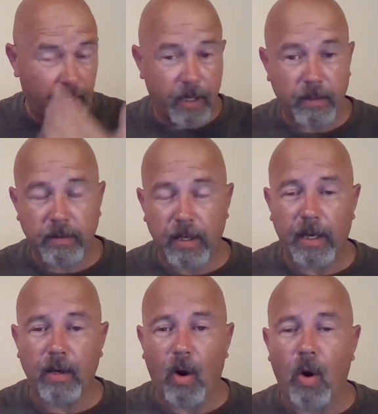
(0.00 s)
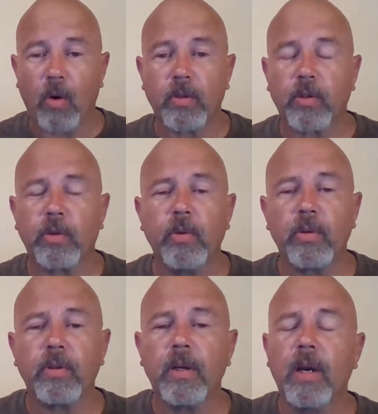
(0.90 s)
us in all
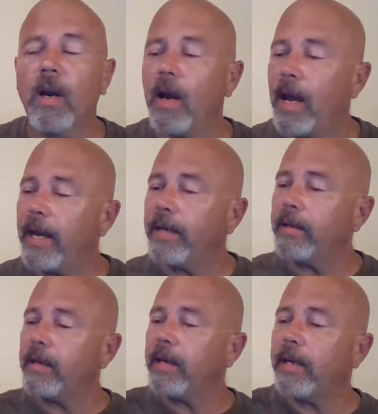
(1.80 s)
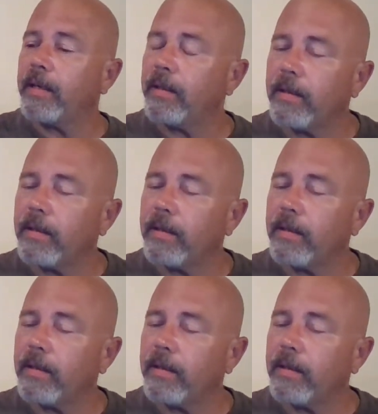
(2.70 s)
truth. And in